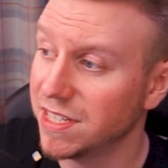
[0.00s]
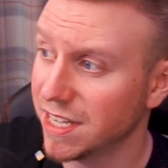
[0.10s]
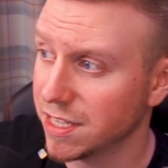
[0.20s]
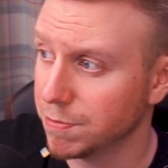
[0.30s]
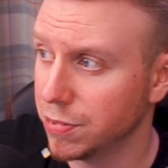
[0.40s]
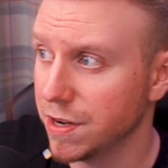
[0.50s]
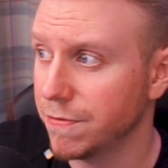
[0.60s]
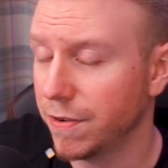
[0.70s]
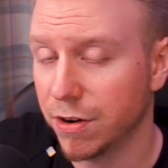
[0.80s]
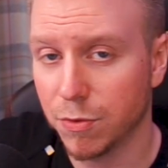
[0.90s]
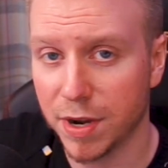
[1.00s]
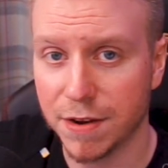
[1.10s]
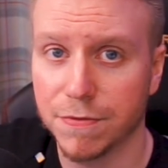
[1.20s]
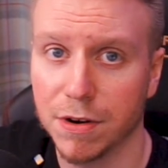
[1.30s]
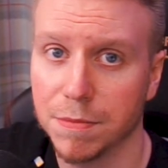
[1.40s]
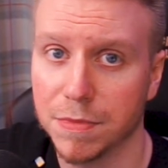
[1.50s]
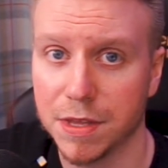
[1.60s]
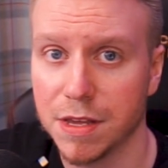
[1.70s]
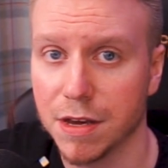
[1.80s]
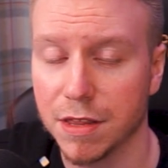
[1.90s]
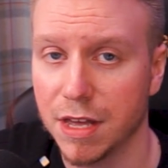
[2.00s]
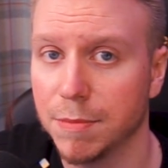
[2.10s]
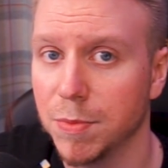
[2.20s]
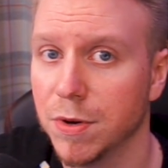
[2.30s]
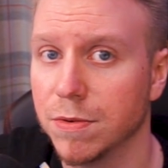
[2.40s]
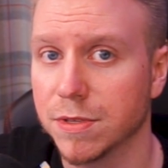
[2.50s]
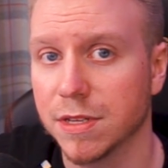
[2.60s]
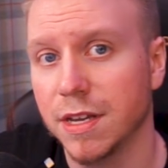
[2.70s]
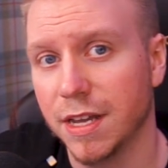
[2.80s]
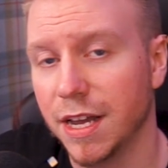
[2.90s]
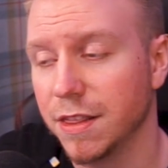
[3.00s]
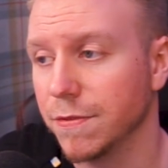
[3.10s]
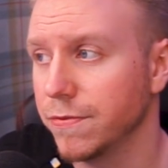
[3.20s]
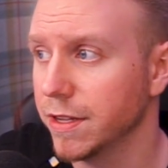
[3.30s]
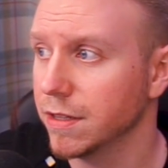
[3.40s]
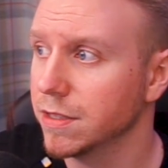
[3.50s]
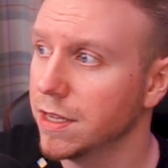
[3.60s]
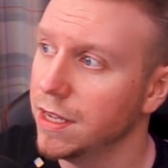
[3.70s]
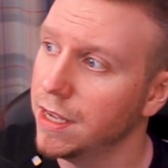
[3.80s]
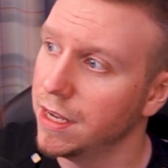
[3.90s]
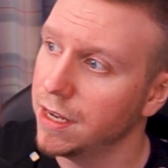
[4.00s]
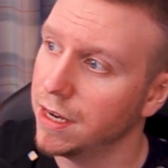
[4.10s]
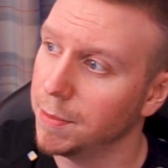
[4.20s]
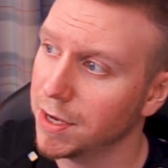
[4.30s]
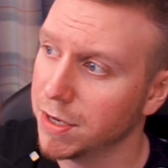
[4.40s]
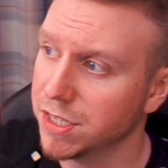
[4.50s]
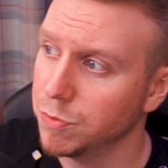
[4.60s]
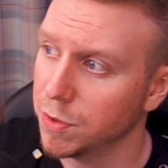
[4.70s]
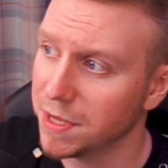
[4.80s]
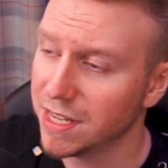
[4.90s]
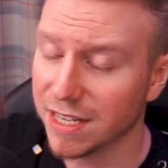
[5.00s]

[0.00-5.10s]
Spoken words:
sets it pretty far away from the other MMOs in the field. Now, my question would be,